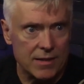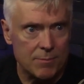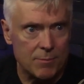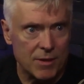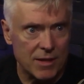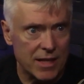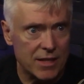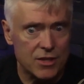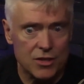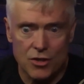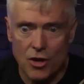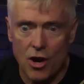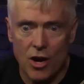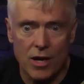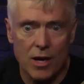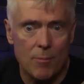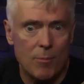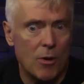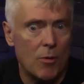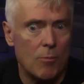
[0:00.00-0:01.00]
But let's
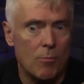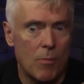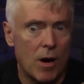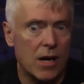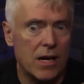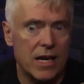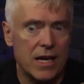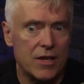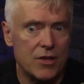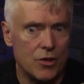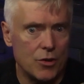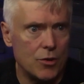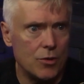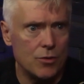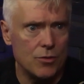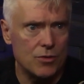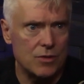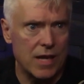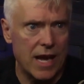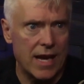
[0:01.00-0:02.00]
talk about Monkey
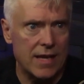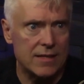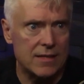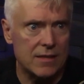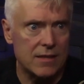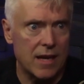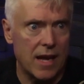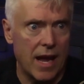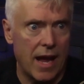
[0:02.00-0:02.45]
Do's as